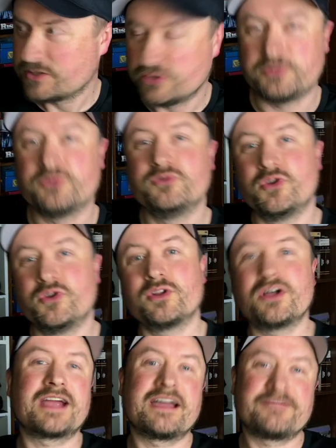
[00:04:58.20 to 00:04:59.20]
you
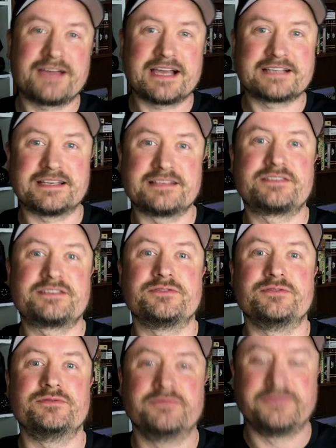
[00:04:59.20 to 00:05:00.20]
no longer have access
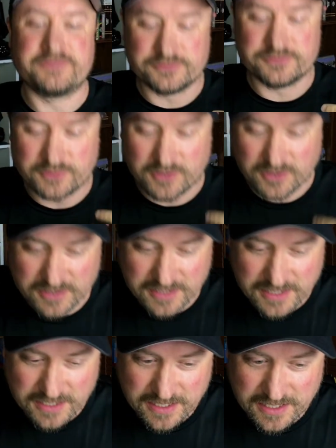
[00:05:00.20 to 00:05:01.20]
to view
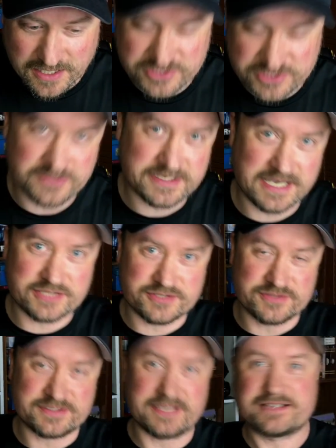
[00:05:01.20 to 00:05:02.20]
a
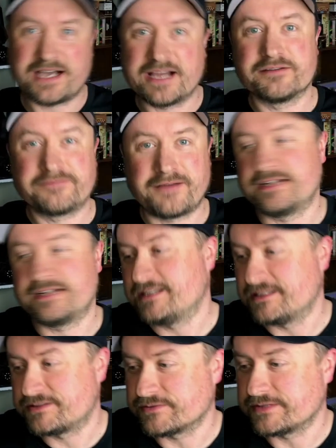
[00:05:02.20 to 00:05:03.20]
geocacher's entire find
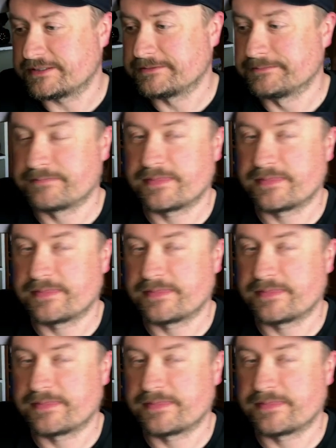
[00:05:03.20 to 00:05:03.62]
history